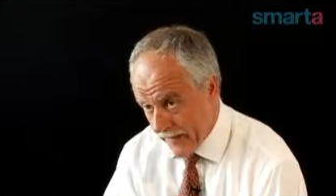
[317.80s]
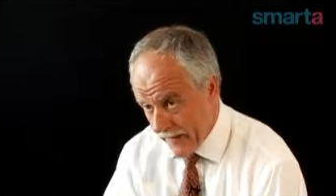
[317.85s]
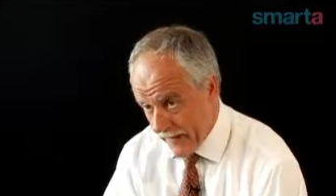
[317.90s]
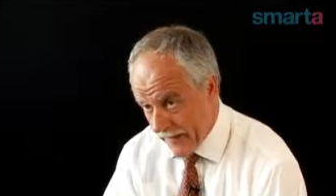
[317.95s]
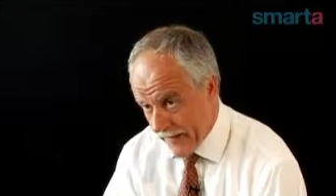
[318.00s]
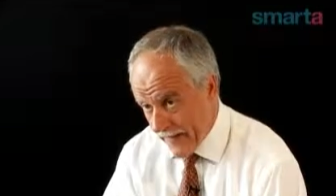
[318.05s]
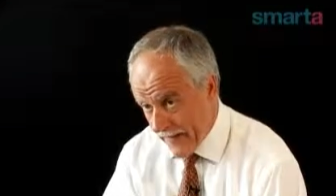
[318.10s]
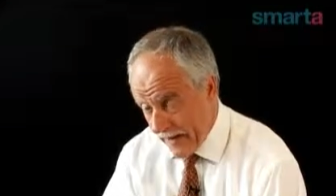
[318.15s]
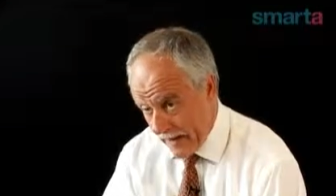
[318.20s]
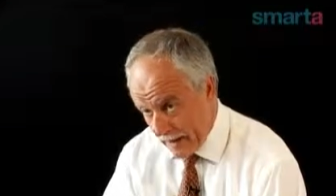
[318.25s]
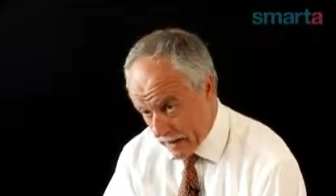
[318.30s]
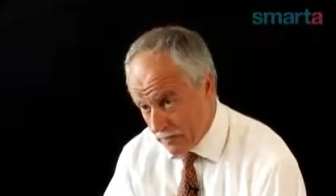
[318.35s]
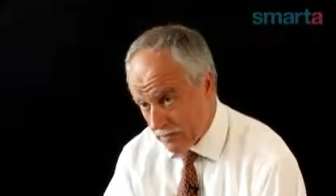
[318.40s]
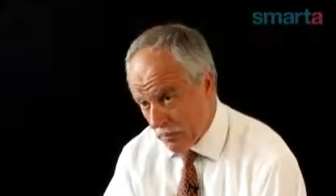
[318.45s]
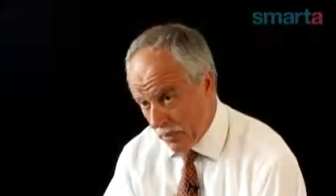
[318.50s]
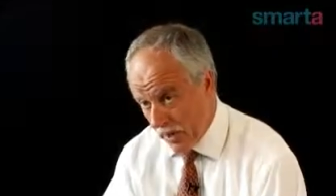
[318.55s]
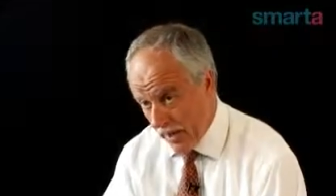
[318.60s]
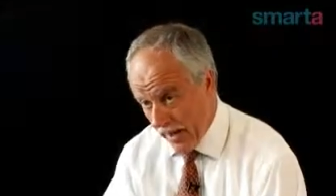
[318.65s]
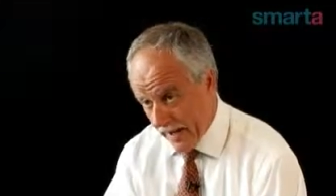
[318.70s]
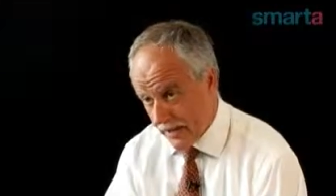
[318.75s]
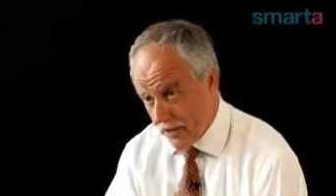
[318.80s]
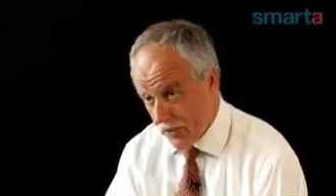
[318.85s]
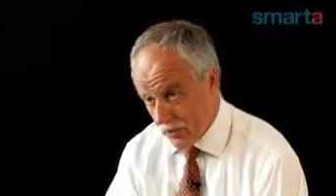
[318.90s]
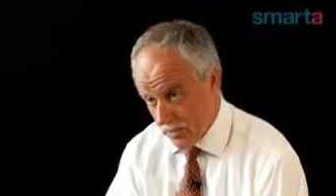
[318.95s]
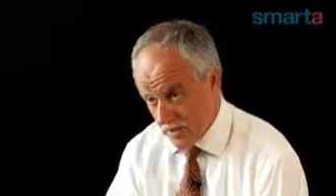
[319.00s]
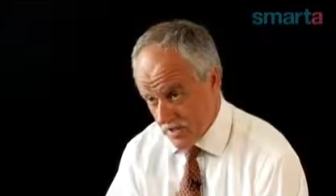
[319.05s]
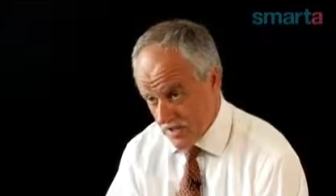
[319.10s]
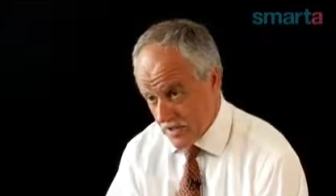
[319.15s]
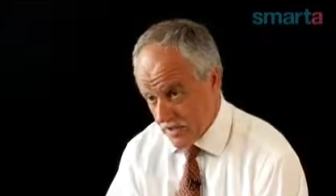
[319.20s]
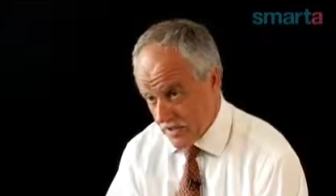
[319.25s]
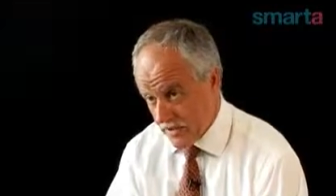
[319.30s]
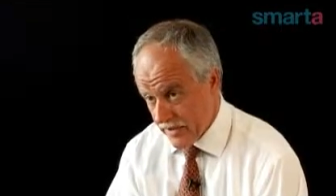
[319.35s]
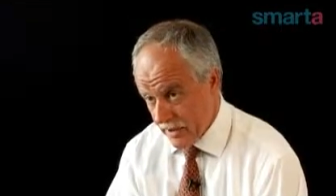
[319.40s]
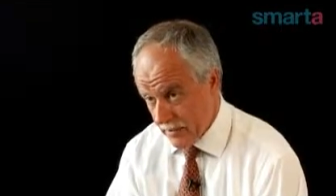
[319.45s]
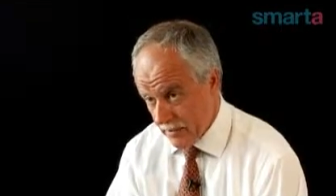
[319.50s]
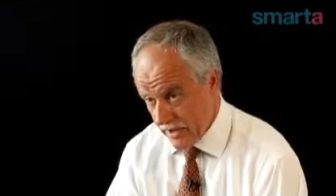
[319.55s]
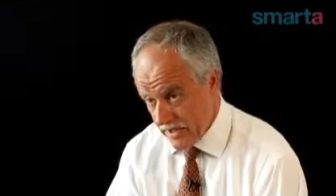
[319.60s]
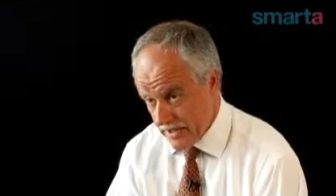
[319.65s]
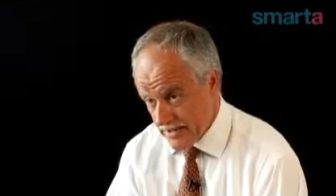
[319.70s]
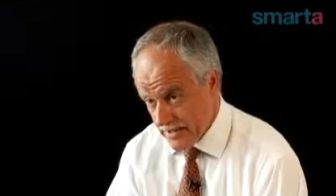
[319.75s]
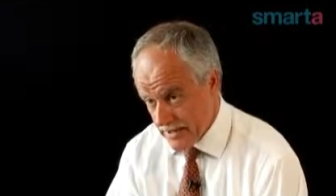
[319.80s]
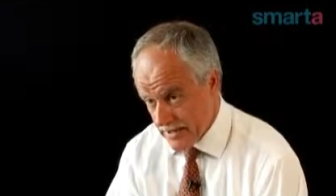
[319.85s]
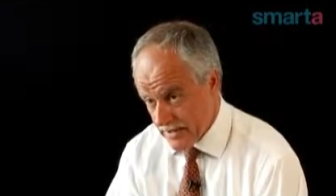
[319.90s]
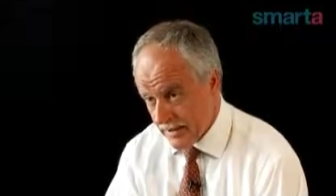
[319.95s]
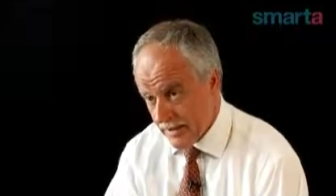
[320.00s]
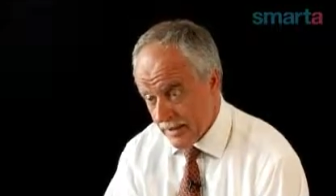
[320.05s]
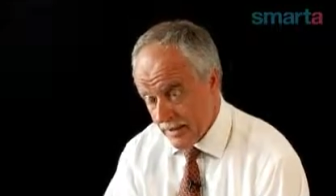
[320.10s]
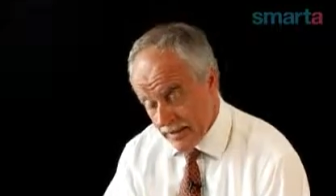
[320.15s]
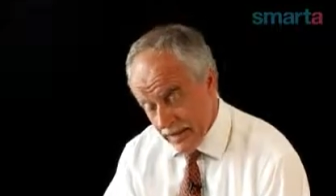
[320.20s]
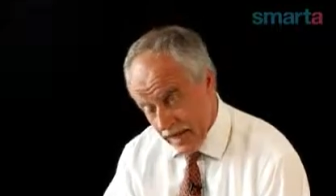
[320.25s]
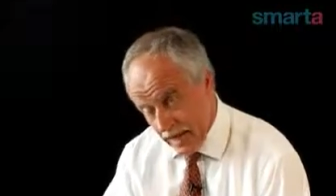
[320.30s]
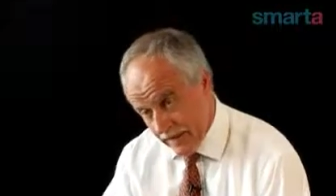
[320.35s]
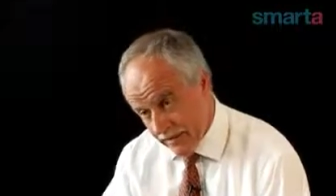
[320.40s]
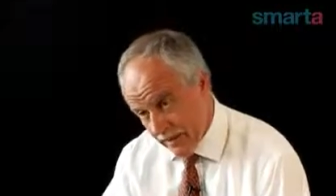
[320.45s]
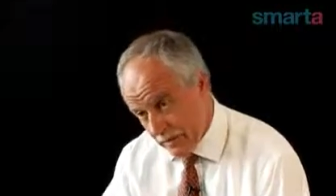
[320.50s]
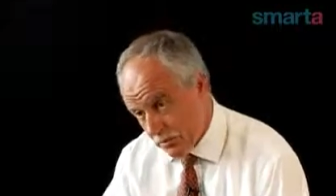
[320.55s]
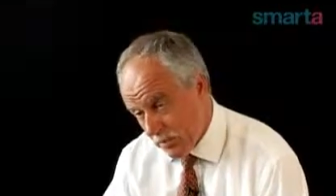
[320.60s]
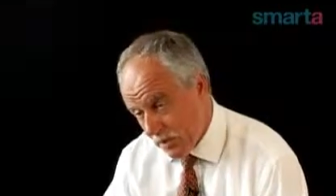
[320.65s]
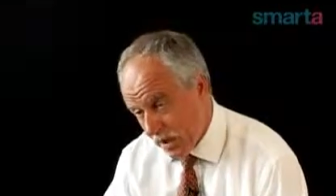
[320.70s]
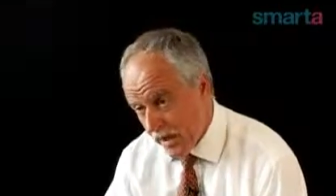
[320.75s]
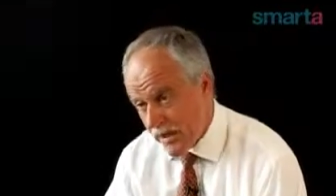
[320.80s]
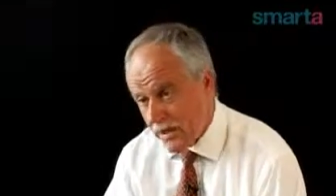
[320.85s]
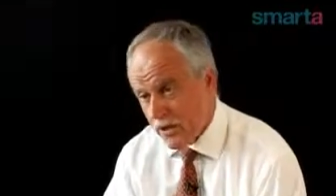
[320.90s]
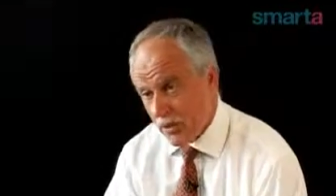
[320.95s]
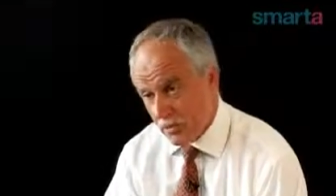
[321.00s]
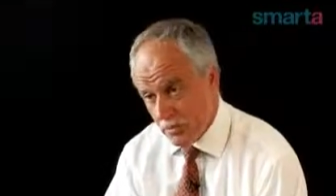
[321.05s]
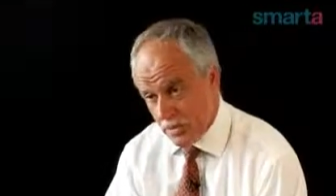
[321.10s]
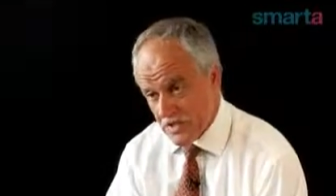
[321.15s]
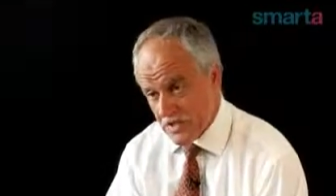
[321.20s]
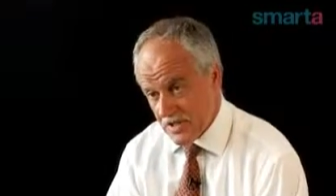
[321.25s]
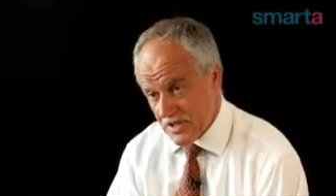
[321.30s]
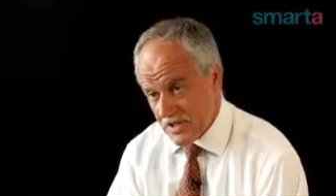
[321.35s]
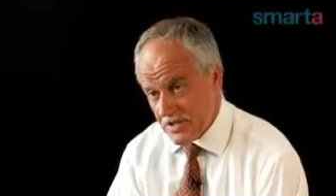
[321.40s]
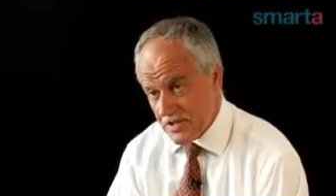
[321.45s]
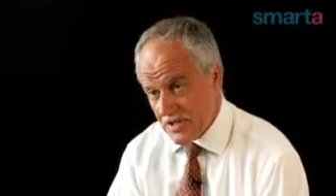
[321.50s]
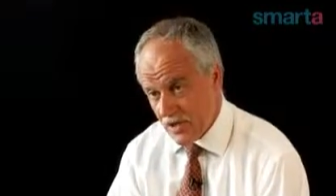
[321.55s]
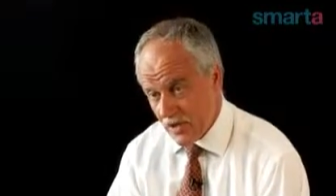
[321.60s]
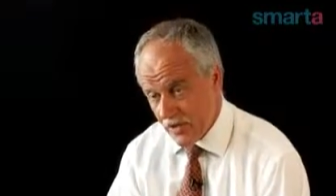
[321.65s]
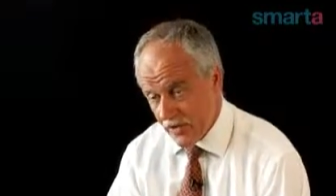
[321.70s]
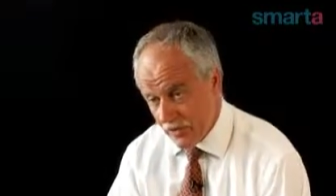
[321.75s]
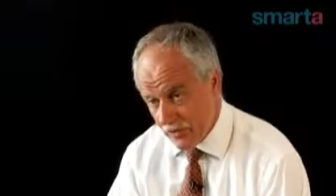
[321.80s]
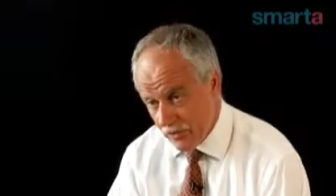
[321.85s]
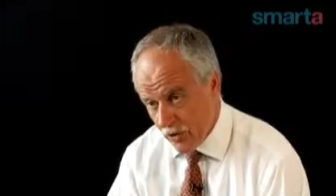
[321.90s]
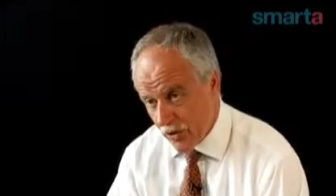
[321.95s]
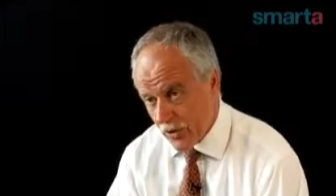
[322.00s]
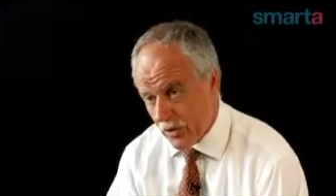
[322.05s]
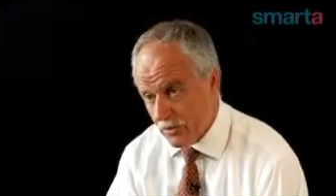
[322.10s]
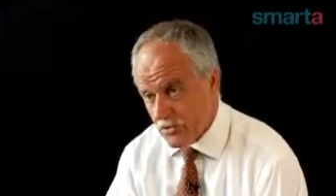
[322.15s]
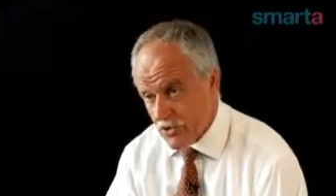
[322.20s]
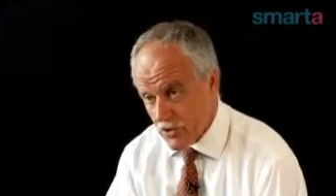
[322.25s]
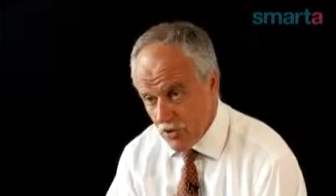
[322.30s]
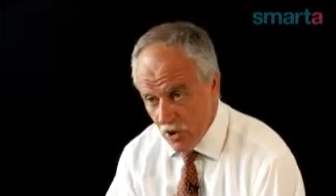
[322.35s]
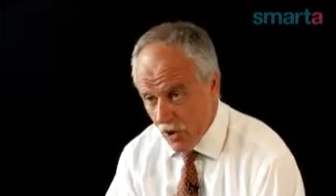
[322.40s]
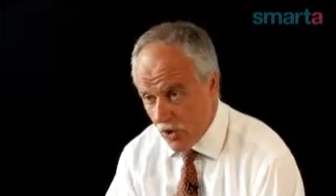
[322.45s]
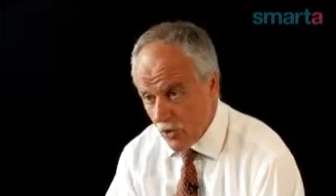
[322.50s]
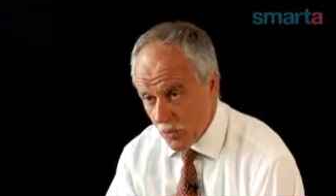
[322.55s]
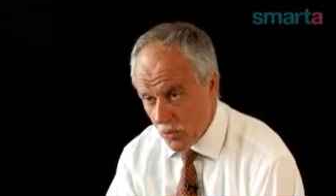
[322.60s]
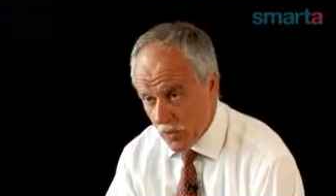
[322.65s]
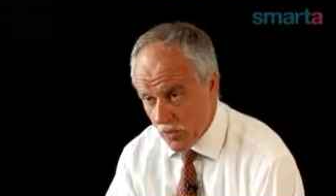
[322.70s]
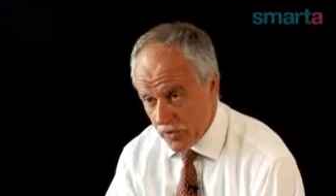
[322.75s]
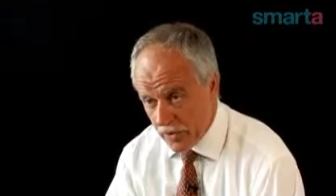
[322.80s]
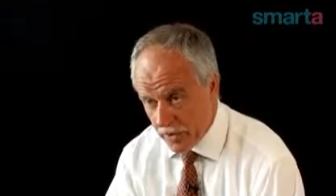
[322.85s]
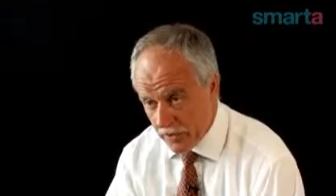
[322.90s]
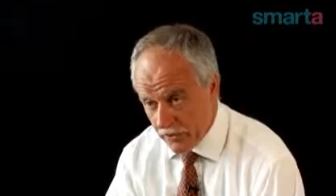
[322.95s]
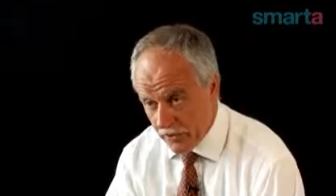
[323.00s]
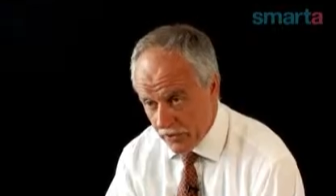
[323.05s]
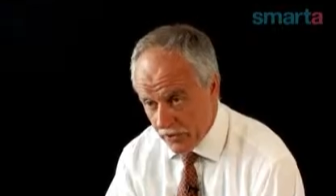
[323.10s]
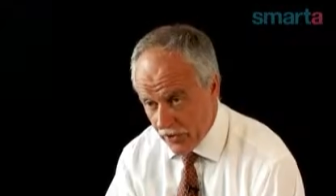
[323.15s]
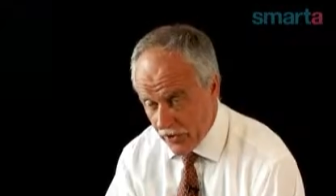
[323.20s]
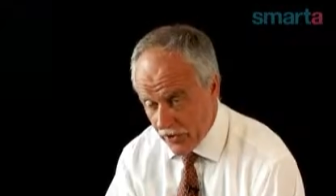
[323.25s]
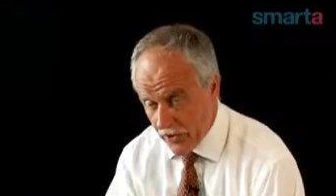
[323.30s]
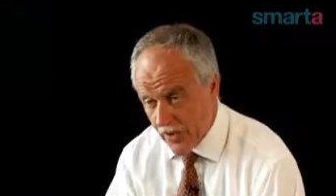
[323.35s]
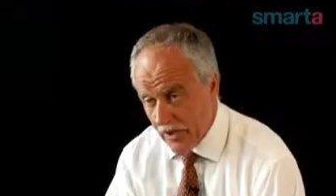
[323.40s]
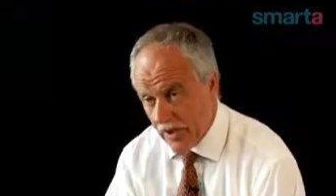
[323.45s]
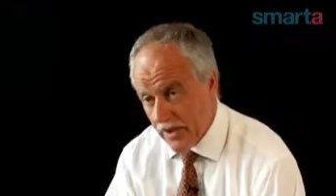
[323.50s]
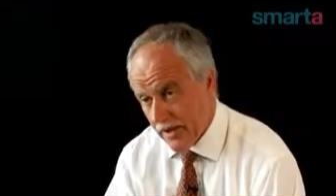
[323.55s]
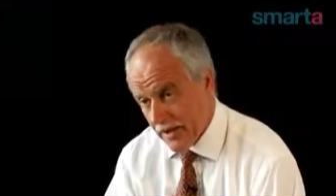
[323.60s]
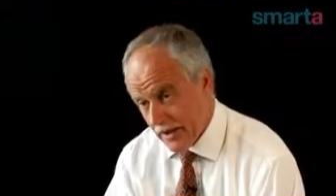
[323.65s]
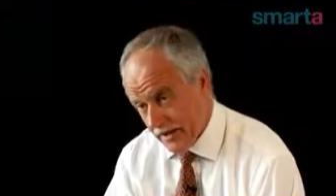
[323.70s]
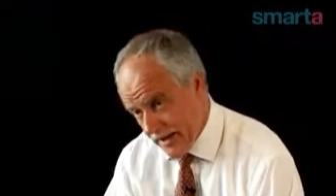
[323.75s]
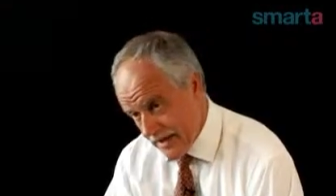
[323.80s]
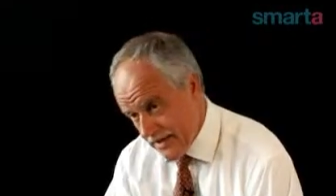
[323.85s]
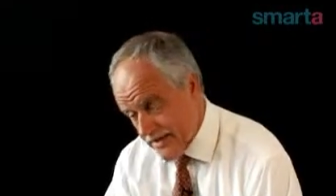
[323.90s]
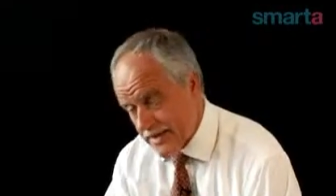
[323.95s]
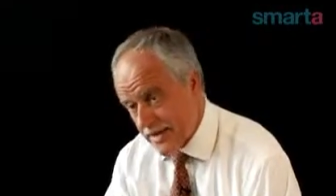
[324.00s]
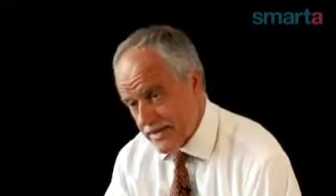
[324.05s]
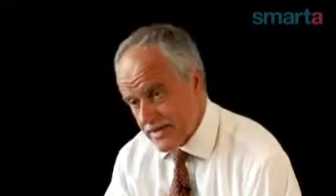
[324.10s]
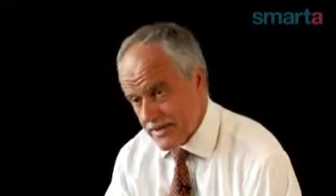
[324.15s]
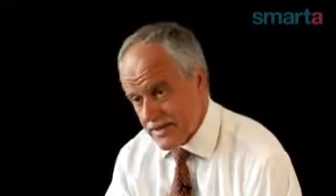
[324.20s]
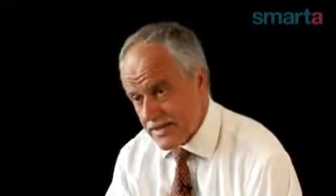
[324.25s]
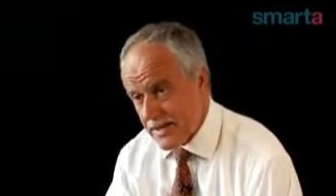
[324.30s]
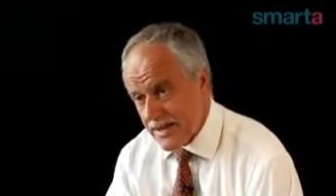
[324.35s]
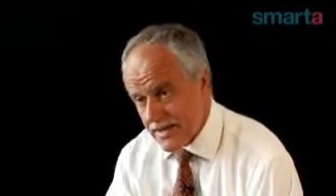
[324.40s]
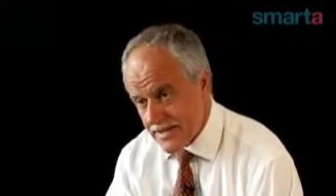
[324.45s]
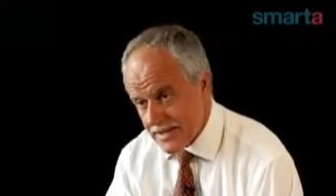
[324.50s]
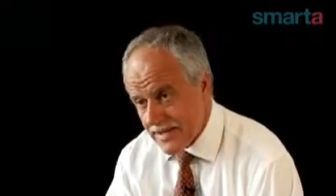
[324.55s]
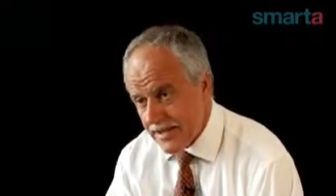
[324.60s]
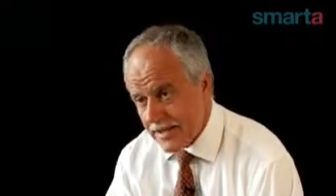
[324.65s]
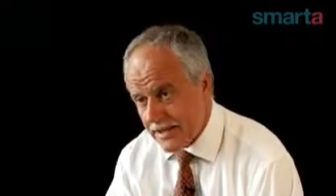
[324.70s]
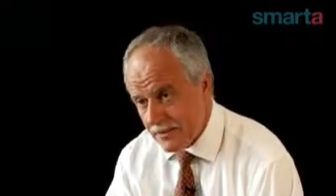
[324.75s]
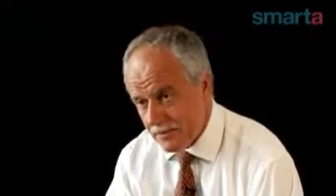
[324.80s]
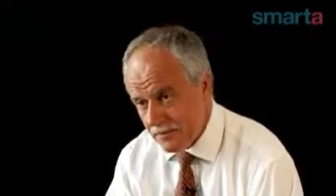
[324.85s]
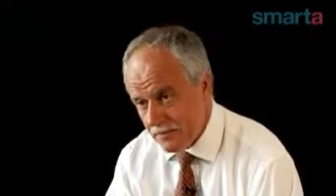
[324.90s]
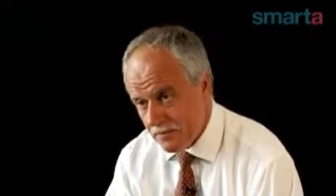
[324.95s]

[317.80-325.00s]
and plan your business on that basis. Now, having planned your business on the volumes you hope will come through, then sensitize that.